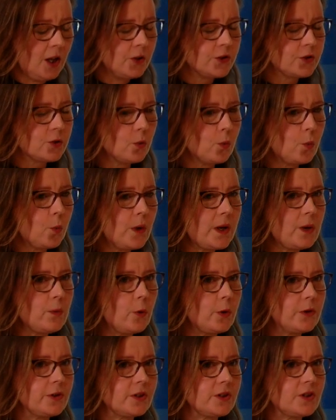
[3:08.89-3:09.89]
So we
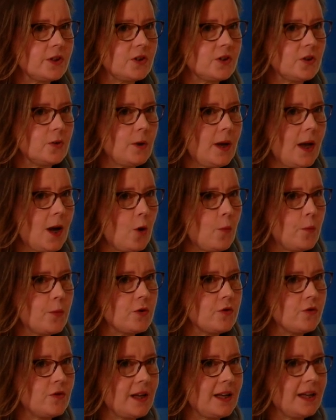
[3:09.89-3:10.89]
want to help
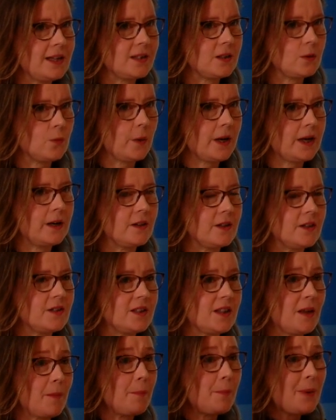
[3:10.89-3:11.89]
create awareness
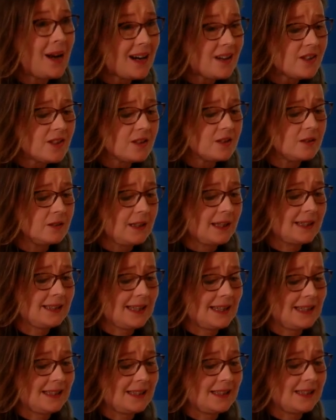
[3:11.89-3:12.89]
that personal
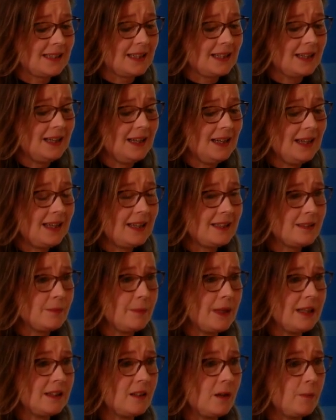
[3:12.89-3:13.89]
identity is
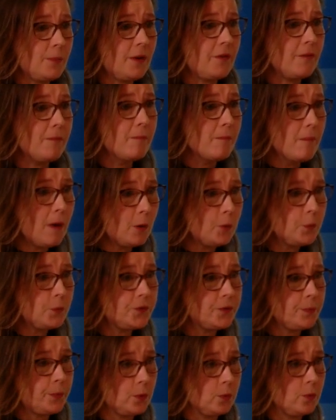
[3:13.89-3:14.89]
made up of
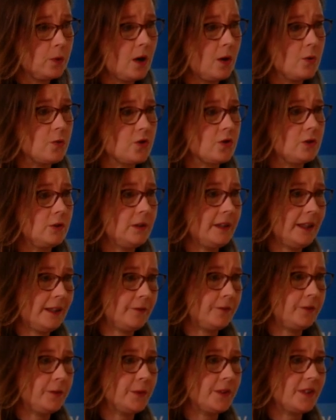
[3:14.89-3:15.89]
multiple cultural
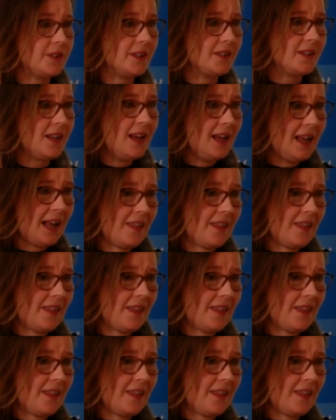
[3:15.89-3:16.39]
influences,